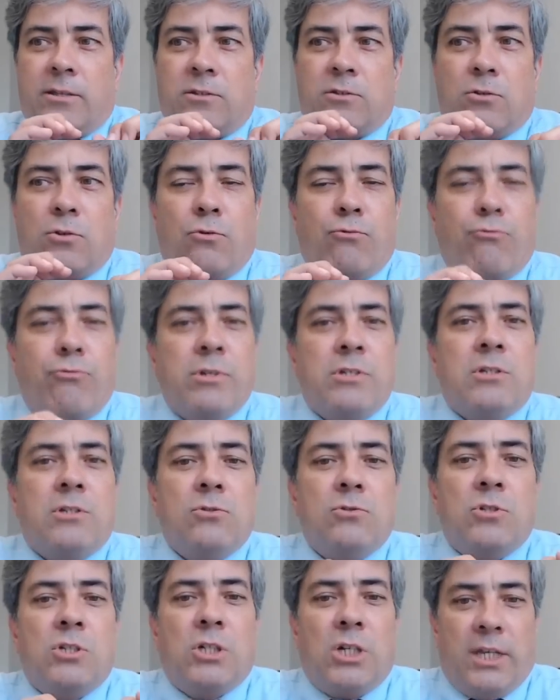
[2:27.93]
It's a
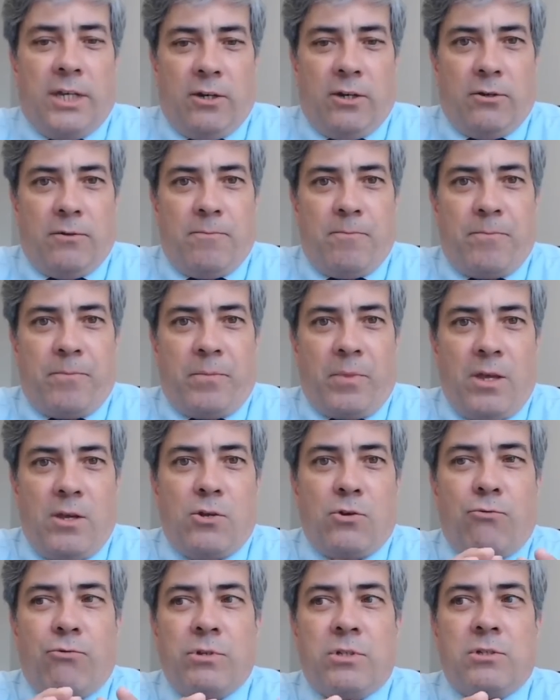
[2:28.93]
Crystal Clear.
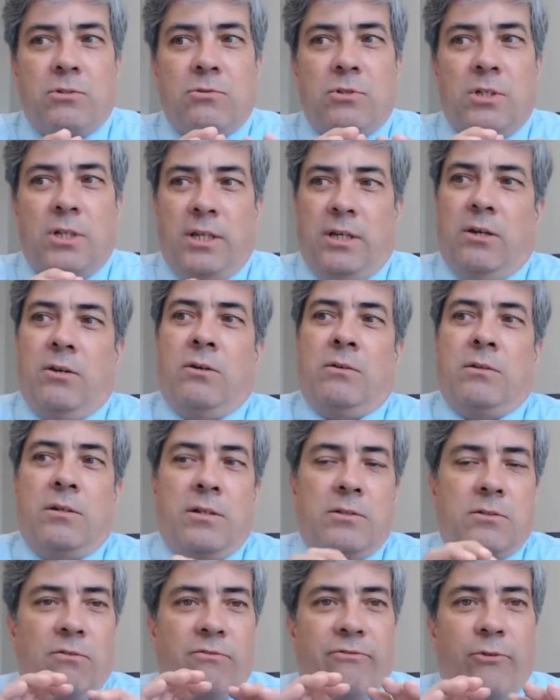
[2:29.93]
Crystal Clear
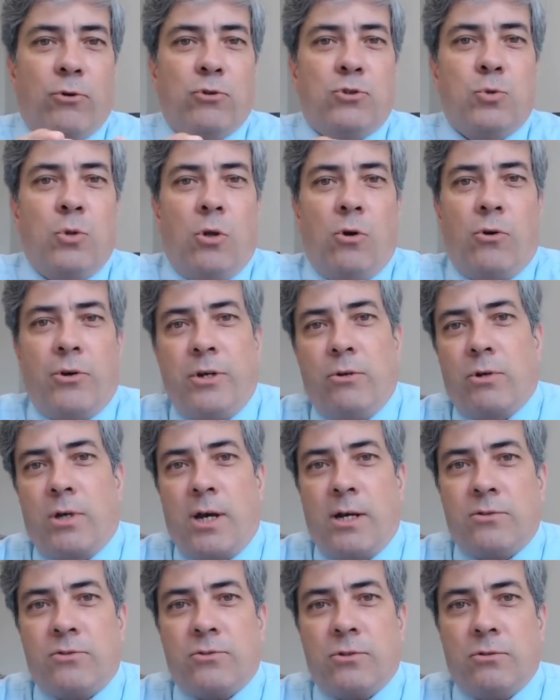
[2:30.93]
is a virtual
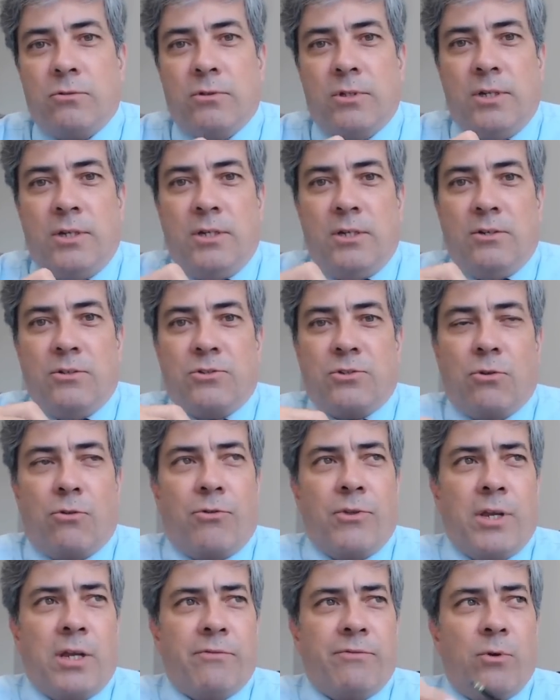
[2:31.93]
audio console.
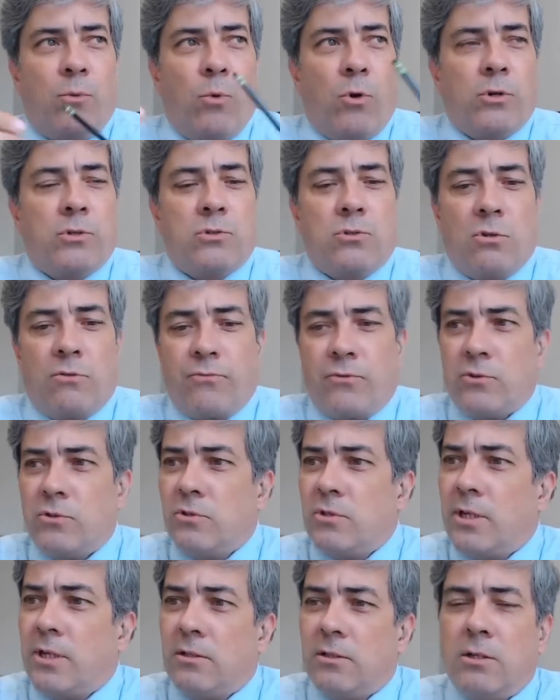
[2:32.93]
So think of a work
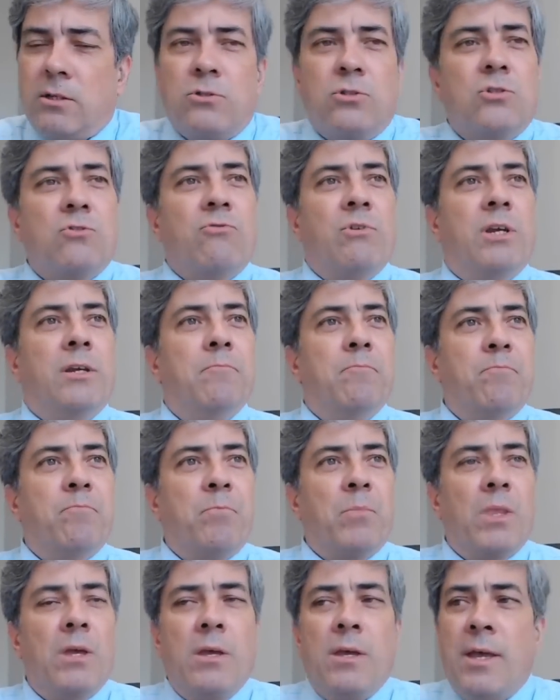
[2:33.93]
surface like a touchscreen.
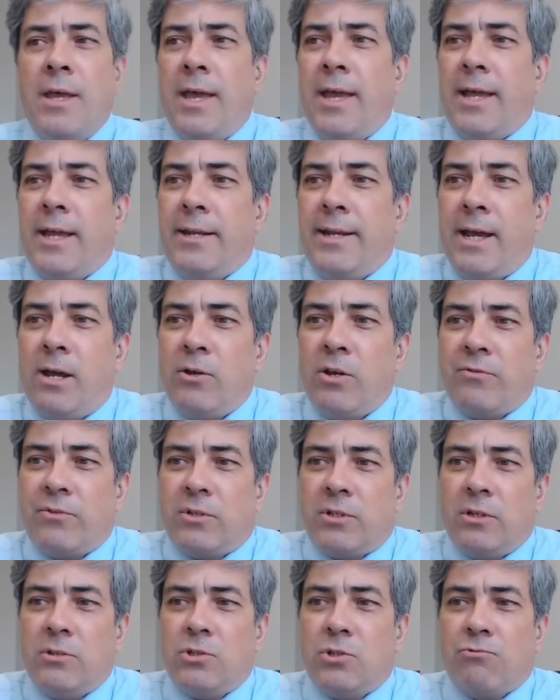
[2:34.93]
And now you
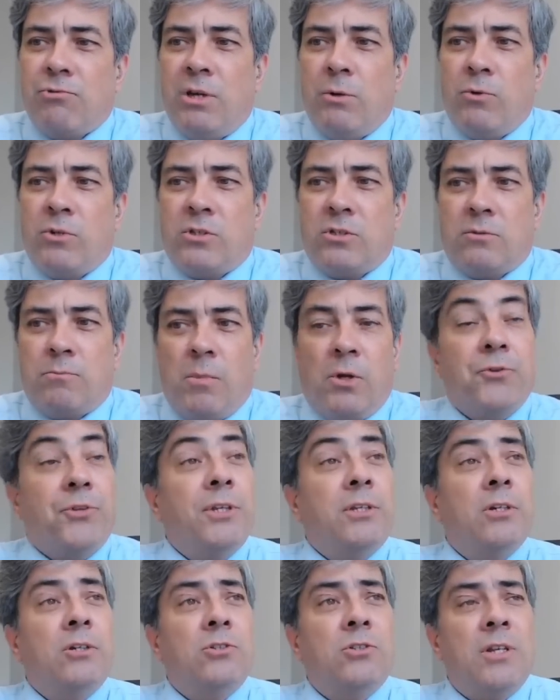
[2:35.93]
have a touchscreen which is
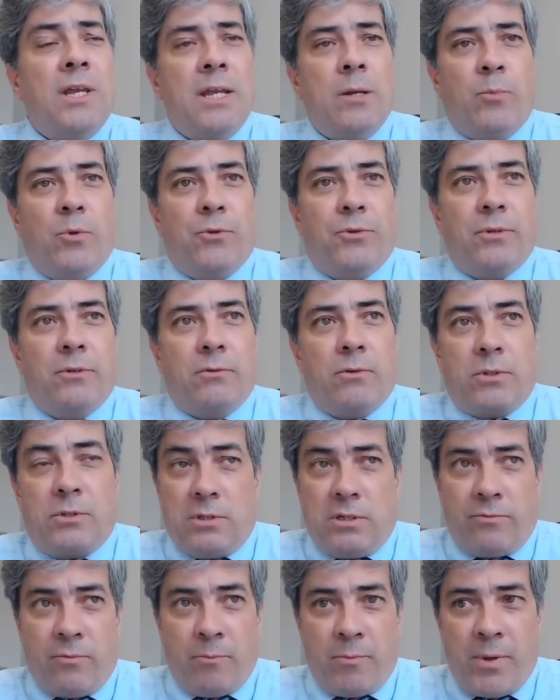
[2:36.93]
multi-touch enabled,
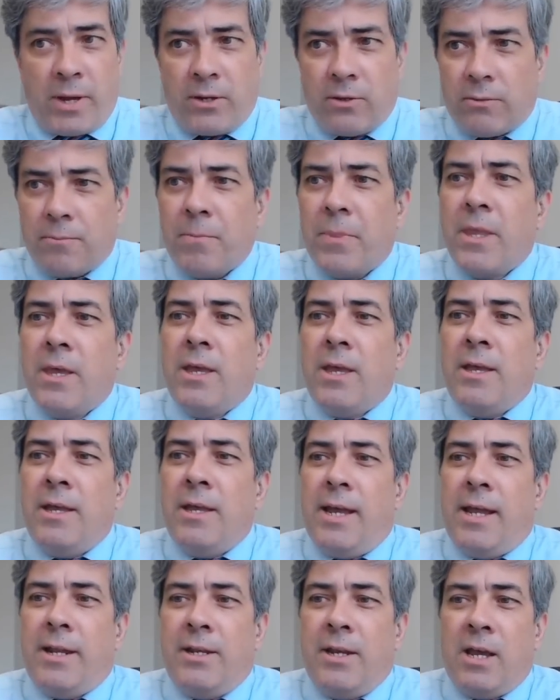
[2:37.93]
which is even better.
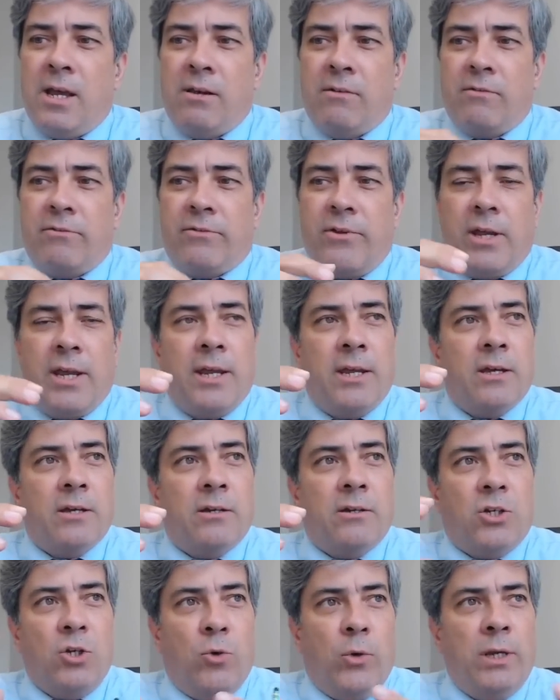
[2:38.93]
And you have a
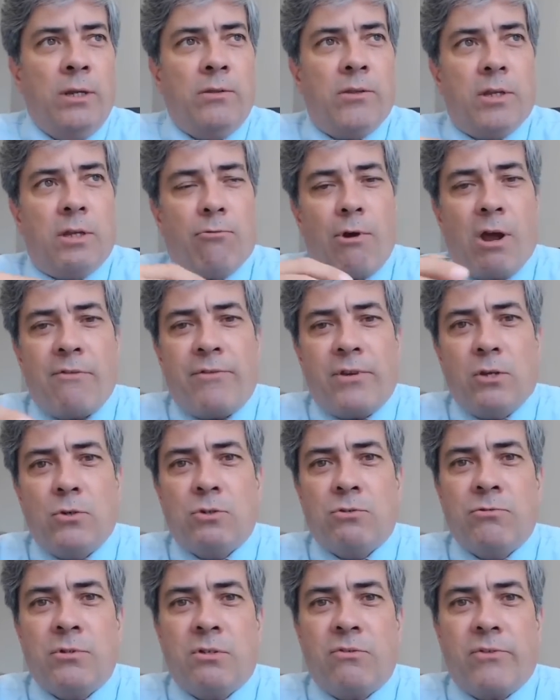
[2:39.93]
uh, G U I, the
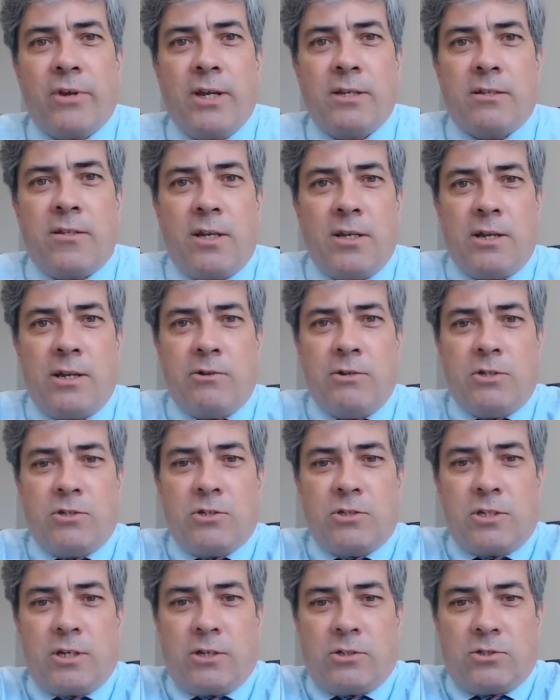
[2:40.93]
graphic user interface, and now
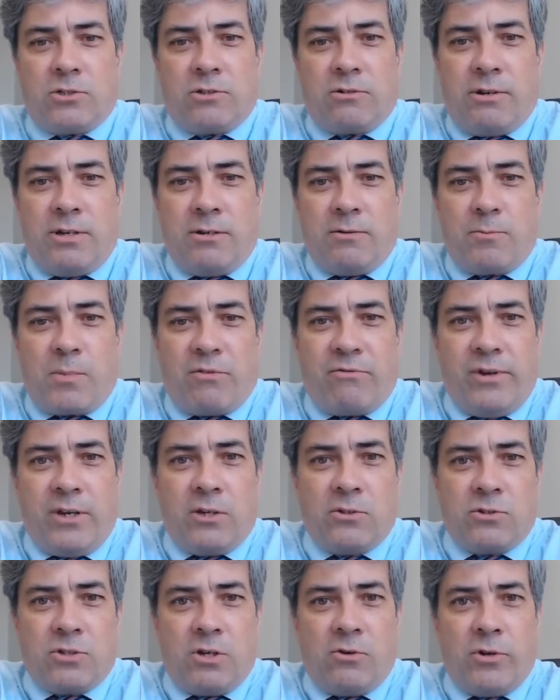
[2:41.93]
you just touch, right? My
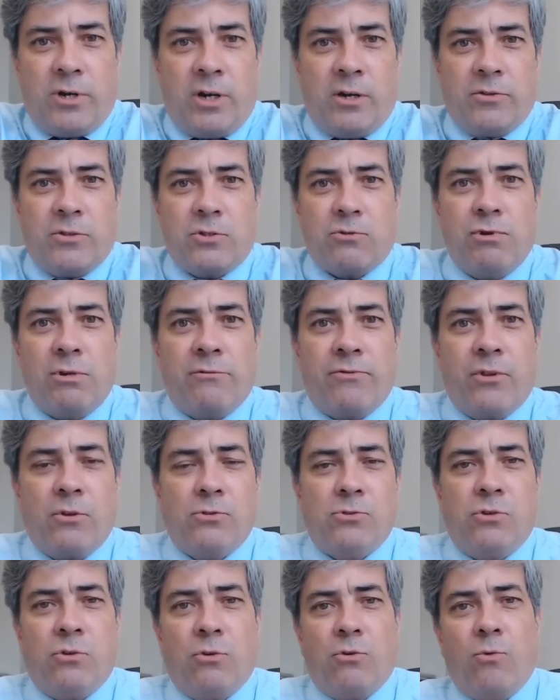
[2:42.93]
fingers are going on the screen
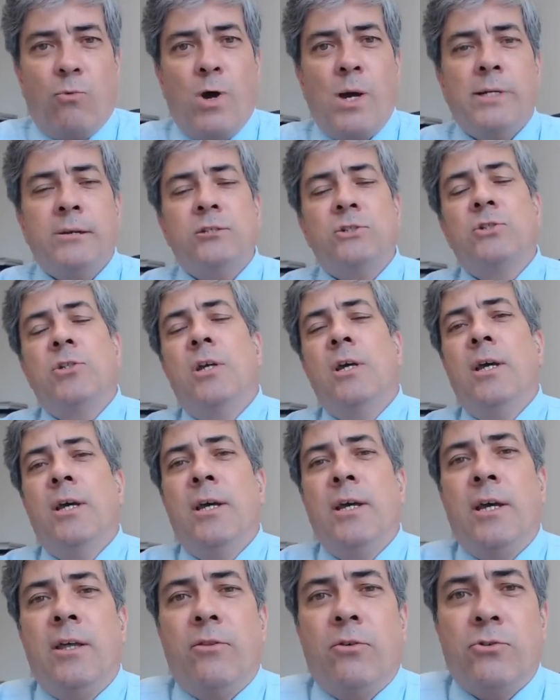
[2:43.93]
for those of you who will watch,
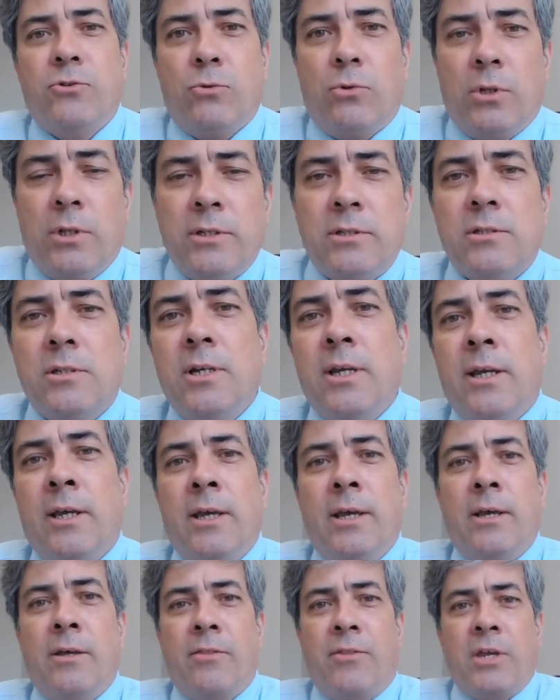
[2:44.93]
and those who are
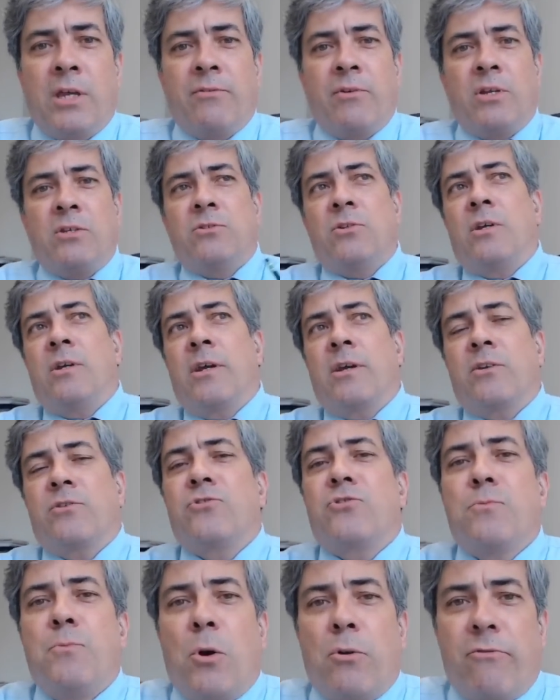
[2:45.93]
listening, think of it as a, like
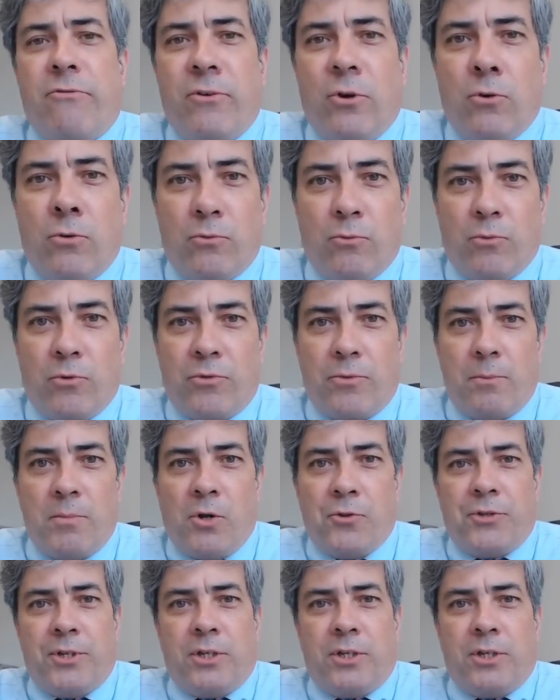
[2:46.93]
a smartphone with the